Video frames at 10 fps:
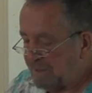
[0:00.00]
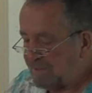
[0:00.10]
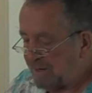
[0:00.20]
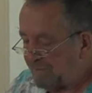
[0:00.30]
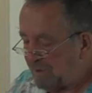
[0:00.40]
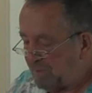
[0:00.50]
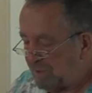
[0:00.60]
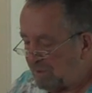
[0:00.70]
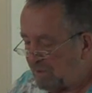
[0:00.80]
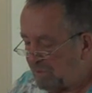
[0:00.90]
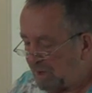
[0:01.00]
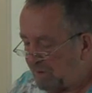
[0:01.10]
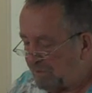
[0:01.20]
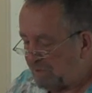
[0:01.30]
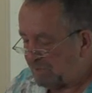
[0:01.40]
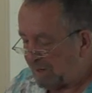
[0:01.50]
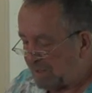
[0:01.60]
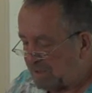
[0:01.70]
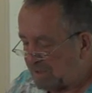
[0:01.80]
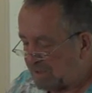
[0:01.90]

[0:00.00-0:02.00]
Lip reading: he couldn't really open and shut it,